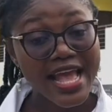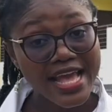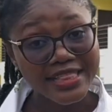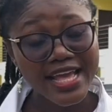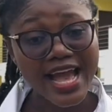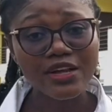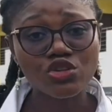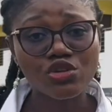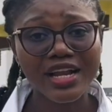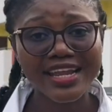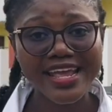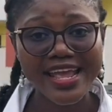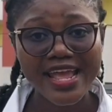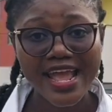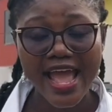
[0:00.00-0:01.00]
They
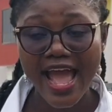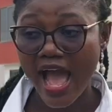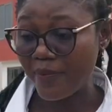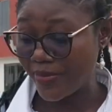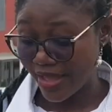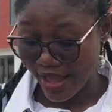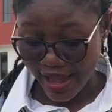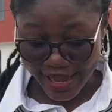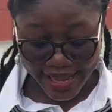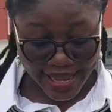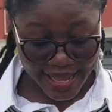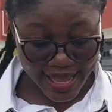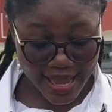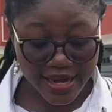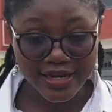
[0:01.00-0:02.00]
actually appear
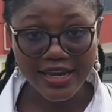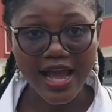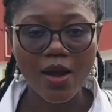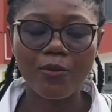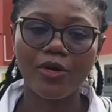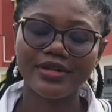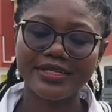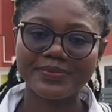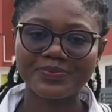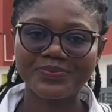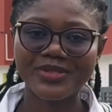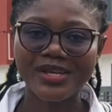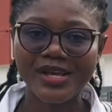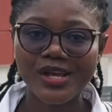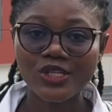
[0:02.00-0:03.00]
in our body.
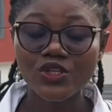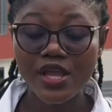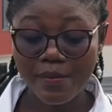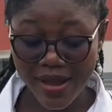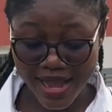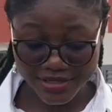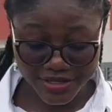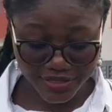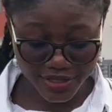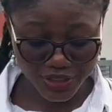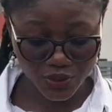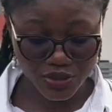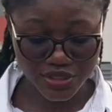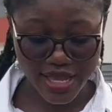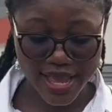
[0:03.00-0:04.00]
So imagine that you
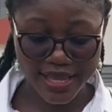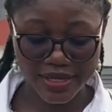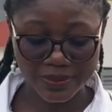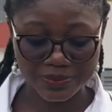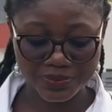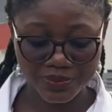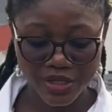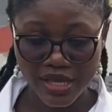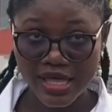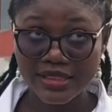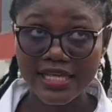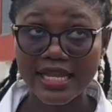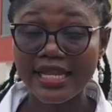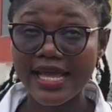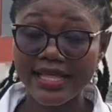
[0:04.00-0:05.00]
take the
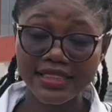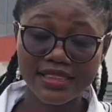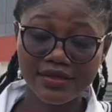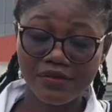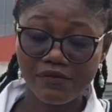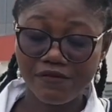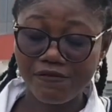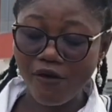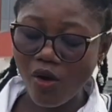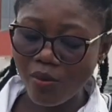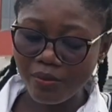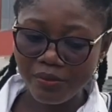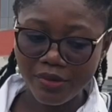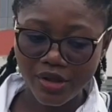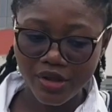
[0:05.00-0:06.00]
length from
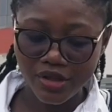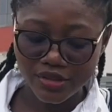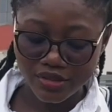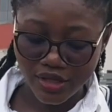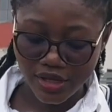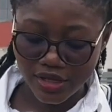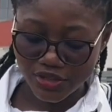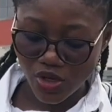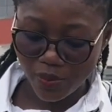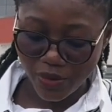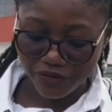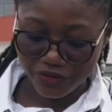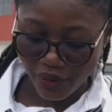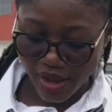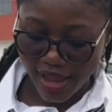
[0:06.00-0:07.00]
the top
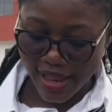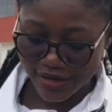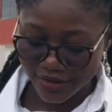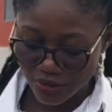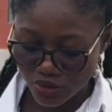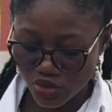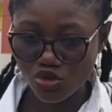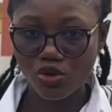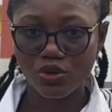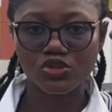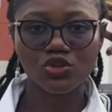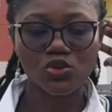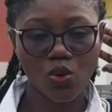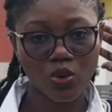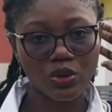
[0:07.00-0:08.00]
of your head to your
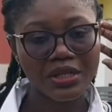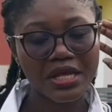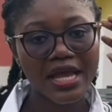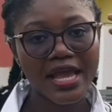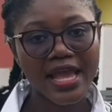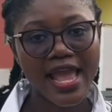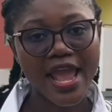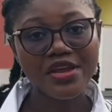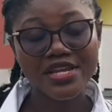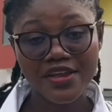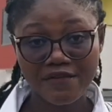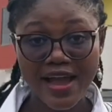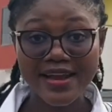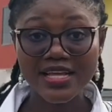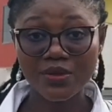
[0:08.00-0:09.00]
sole and you
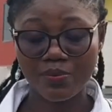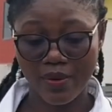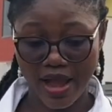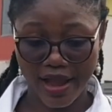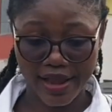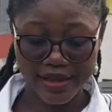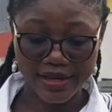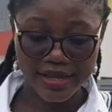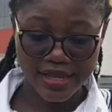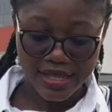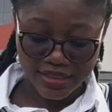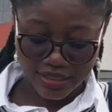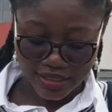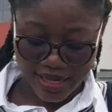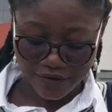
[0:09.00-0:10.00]
divide it by
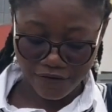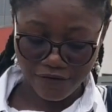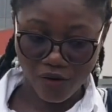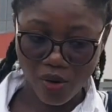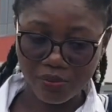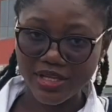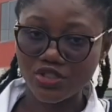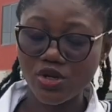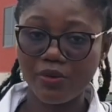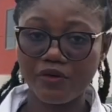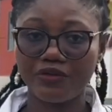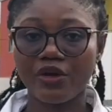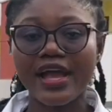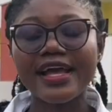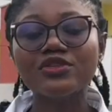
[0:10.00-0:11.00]
the length from the top of
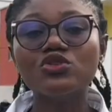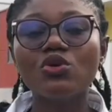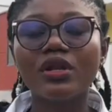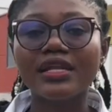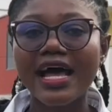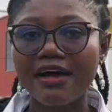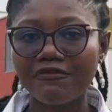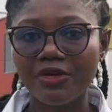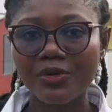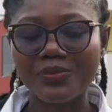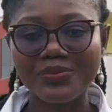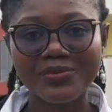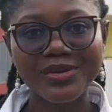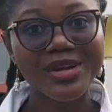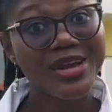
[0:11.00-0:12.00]
your head to your navel.
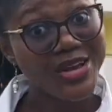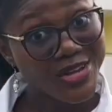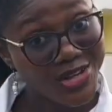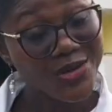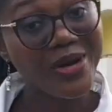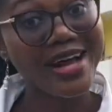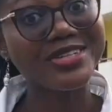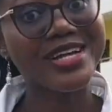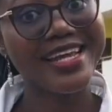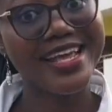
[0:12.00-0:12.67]
You actually